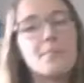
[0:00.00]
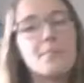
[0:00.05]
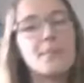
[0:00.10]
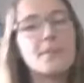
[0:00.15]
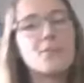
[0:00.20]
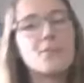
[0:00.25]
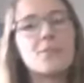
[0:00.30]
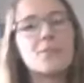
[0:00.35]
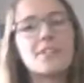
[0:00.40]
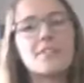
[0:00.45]

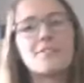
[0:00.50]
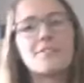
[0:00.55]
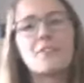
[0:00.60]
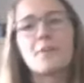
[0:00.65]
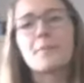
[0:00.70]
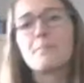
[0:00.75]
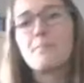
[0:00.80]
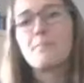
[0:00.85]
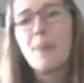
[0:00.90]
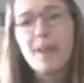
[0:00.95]
They used it
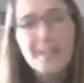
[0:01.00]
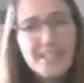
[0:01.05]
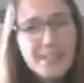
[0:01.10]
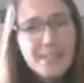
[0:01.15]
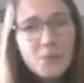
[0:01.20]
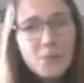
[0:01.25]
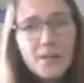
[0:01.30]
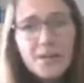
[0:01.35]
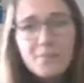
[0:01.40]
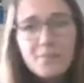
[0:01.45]
for
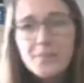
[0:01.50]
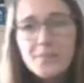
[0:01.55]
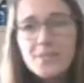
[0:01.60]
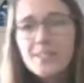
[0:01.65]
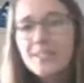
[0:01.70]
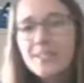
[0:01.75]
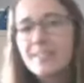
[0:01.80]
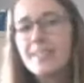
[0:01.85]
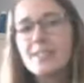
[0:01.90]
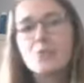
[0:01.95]
buggy
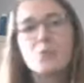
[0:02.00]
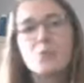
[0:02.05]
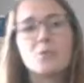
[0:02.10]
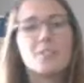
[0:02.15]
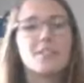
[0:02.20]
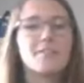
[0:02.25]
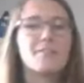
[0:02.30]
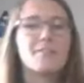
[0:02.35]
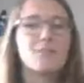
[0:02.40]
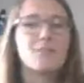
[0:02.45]
whips, they
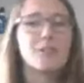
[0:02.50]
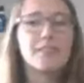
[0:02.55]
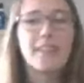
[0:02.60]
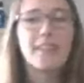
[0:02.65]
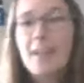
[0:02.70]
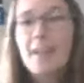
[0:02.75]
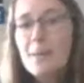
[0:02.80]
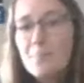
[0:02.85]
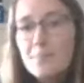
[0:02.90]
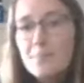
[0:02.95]
used it for
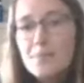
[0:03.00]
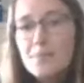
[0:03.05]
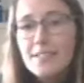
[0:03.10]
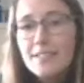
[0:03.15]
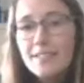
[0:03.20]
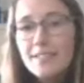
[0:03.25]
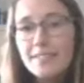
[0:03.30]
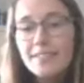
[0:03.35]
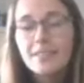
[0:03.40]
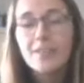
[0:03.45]

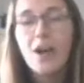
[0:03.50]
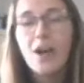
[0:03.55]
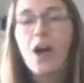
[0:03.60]
lamps,